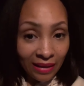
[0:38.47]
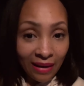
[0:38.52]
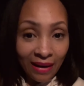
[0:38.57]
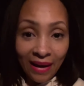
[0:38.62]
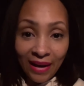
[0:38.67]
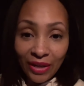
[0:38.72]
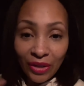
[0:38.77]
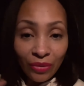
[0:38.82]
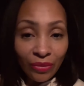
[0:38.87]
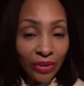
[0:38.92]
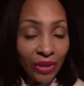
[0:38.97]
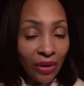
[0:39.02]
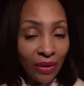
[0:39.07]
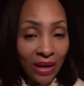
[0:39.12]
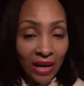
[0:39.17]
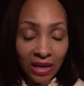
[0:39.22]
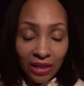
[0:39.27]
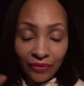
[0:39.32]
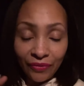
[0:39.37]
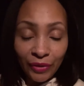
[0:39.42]
I don't know
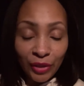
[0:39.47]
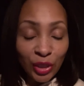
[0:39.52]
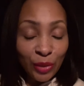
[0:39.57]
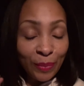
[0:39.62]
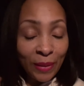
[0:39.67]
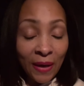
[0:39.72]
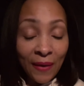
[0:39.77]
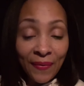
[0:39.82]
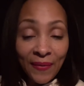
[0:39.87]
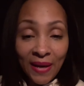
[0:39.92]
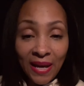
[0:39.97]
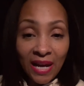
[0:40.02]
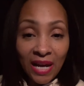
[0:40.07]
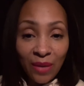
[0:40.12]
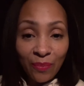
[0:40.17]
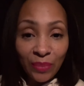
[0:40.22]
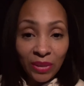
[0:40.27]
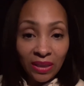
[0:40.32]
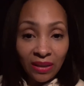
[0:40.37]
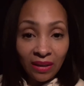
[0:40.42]
how I feel about that
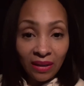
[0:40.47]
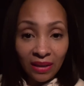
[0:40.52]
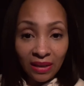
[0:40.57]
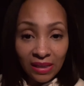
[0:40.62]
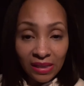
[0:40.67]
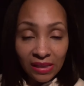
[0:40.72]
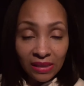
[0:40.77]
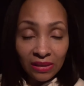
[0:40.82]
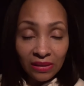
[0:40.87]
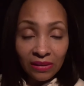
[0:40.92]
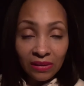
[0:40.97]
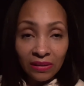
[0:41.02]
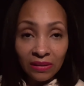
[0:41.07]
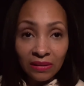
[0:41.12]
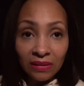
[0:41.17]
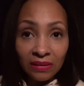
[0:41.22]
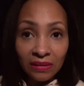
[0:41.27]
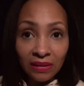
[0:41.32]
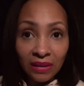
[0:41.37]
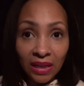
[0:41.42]
because
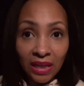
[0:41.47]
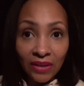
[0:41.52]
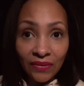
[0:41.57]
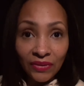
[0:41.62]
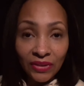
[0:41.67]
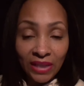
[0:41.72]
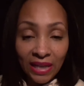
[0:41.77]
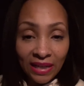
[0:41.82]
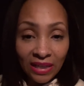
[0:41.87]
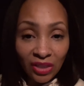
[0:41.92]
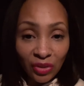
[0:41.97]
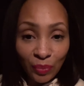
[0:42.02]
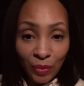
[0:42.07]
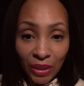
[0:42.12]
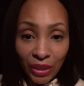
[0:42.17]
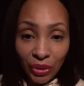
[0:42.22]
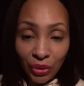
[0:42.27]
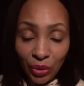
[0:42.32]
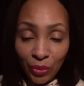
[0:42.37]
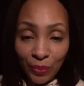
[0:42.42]
I've dated
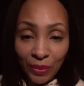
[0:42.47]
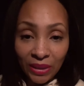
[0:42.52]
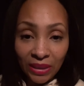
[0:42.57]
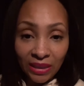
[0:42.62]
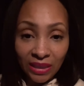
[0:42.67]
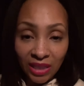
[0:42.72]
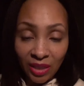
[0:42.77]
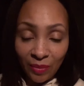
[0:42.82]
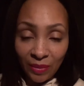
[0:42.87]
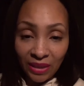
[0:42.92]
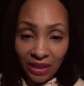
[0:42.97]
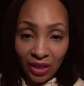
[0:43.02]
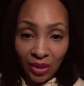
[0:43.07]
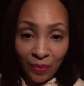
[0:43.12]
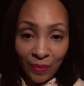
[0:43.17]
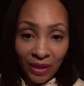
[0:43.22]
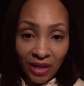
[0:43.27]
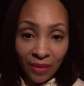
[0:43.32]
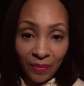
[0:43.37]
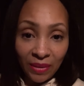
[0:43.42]
men who have been intimidated
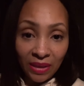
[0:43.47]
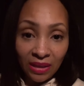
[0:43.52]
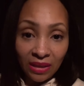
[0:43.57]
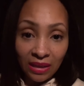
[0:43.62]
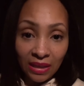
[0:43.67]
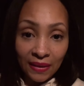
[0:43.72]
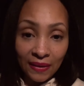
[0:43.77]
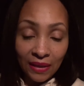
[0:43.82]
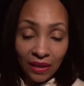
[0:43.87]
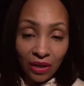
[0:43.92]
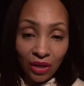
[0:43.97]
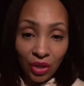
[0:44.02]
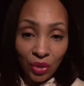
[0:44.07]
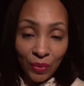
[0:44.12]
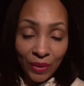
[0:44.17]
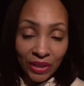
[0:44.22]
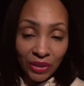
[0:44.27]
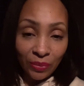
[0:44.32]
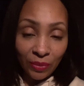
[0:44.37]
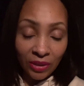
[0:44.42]
by me and they
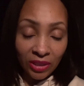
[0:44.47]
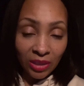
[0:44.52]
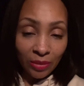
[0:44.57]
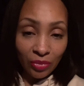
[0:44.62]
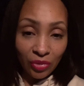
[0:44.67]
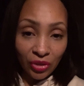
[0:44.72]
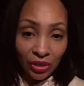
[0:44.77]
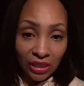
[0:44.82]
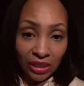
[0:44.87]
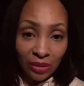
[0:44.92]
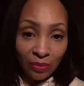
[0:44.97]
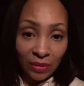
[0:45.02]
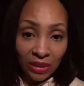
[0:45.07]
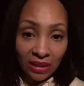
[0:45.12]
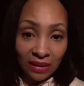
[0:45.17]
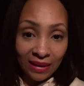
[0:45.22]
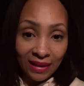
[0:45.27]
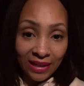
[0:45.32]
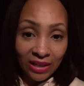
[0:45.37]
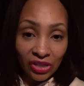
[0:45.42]
always wind up treating me
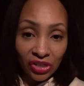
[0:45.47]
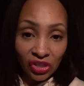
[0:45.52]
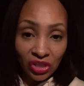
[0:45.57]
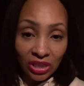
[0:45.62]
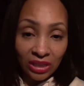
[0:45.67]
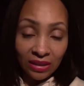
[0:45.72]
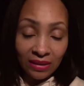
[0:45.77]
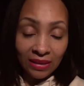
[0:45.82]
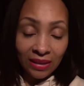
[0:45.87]
like shit.